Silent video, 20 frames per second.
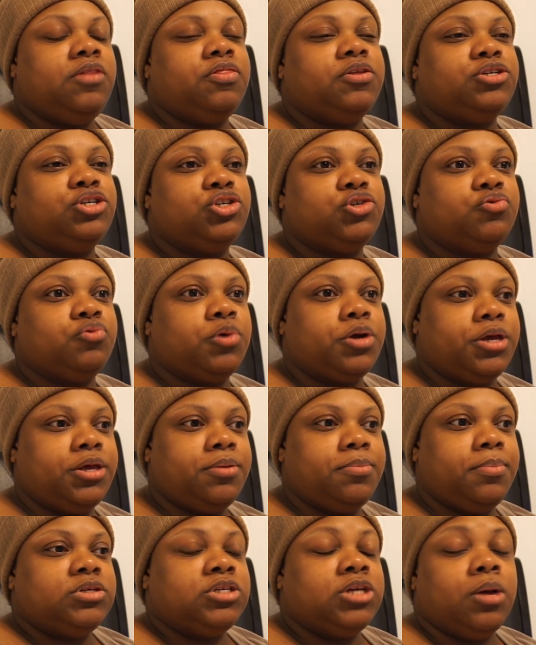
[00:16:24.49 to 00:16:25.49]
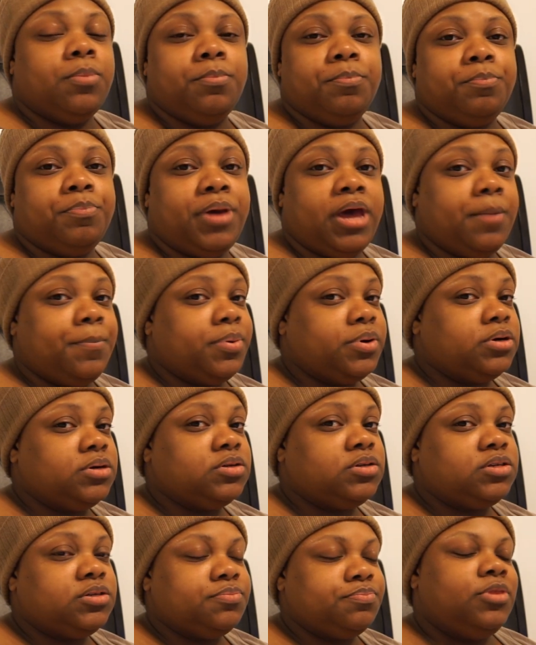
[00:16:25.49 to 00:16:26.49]
the shrimp, some
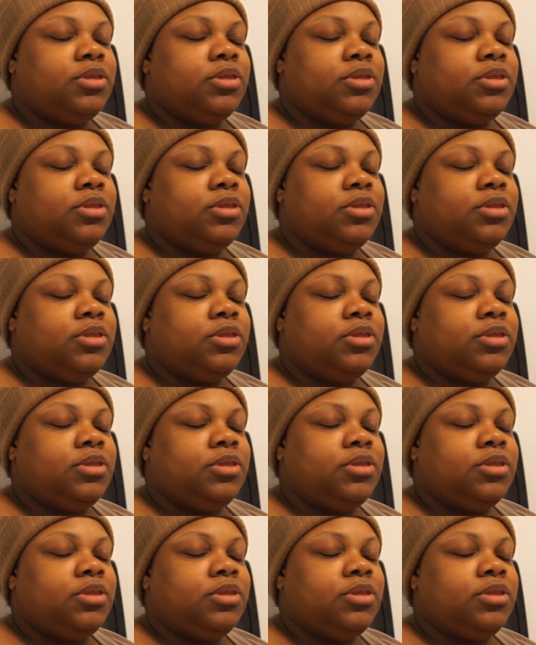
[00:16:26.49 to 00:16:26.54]
peppers.